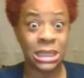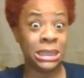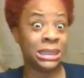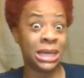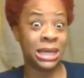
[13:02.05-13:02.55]

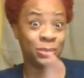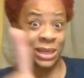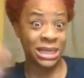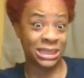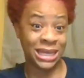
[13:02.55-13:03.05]
He said, guess
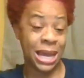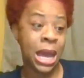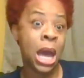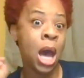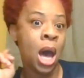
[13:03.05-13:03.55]
what he
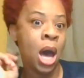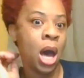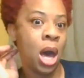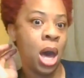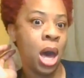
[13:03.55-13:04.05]
said?
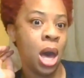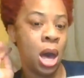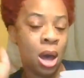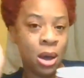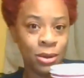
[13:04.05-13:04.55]

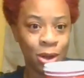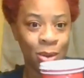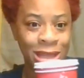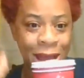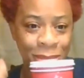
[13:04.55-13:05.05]
Uh-oh. You know
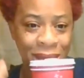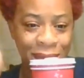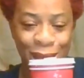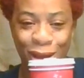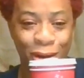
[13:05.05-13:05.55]
what that
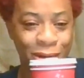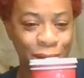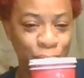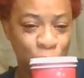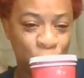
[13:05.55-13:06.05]
means? He
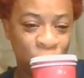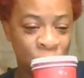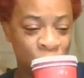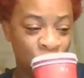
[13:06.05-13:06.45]
already knew.